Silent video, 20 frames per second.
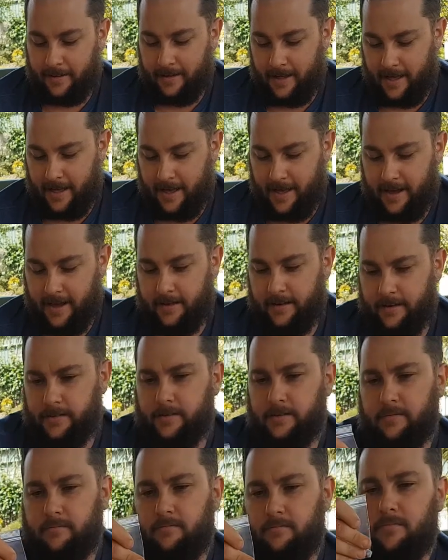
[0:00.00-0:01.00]
And
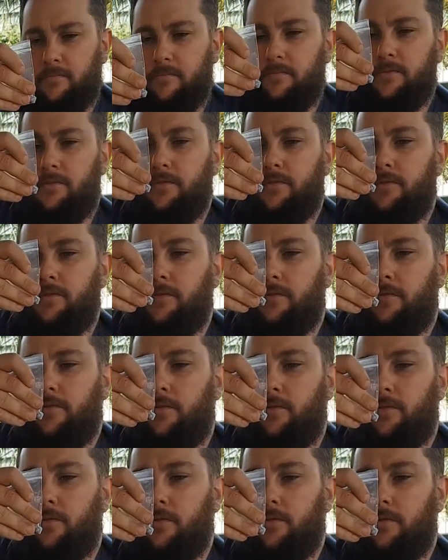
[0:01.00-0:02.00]
2,
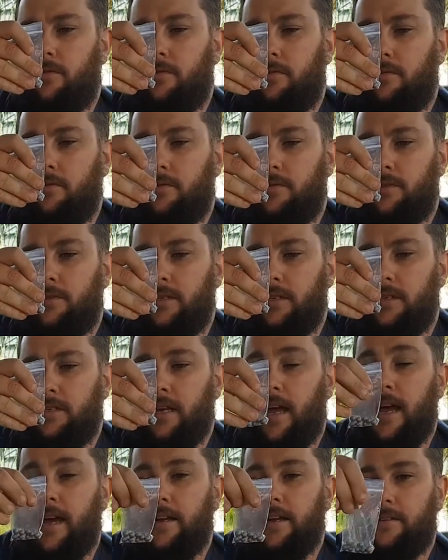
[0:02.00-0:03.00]
4, 6,
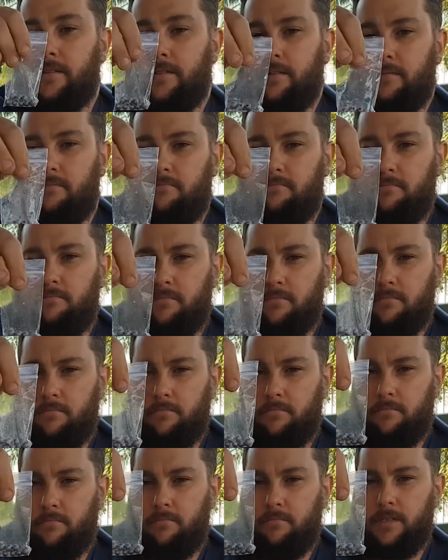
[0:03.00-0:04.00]
8
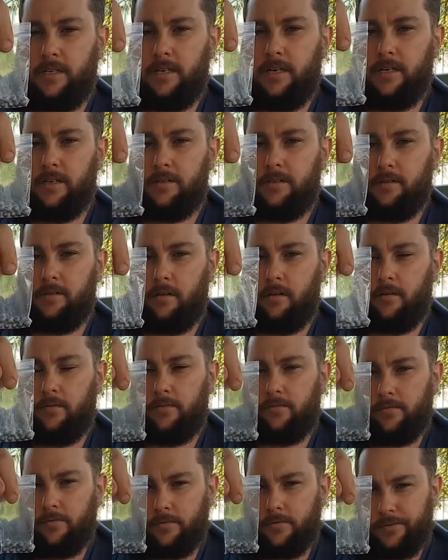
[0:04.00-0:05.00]
sinkers of
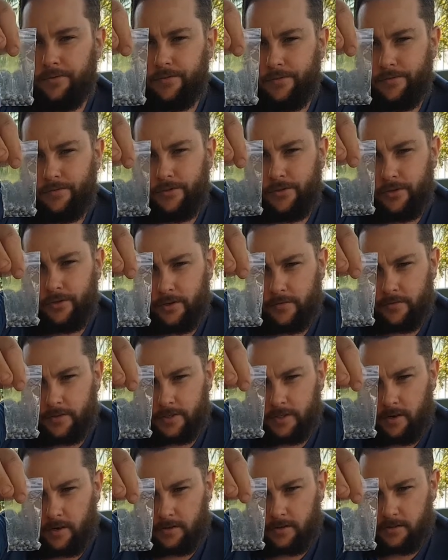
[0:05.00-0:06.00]
2 different
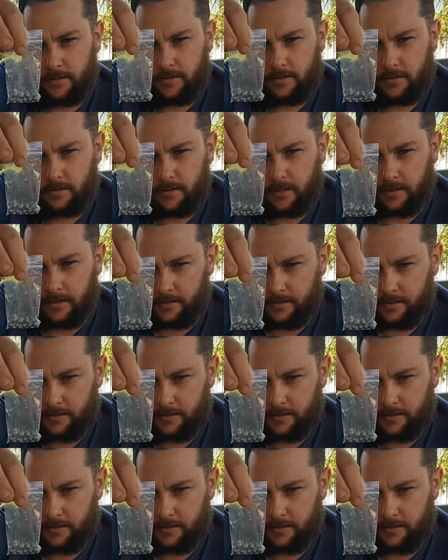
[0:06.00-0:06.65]
sizes. Yes.